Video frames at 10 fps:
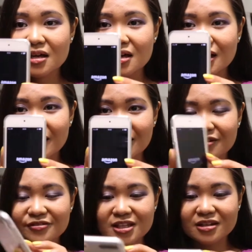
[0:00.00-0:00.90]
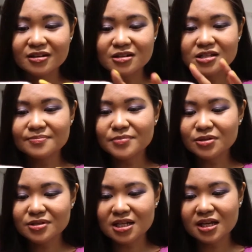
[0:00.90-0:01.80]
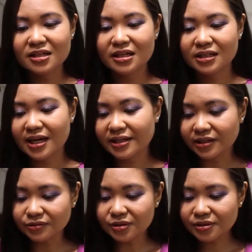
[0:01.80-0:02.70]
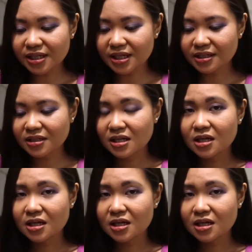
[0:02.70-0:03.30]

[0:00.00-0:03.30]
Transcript: I have here some music that I downloaded,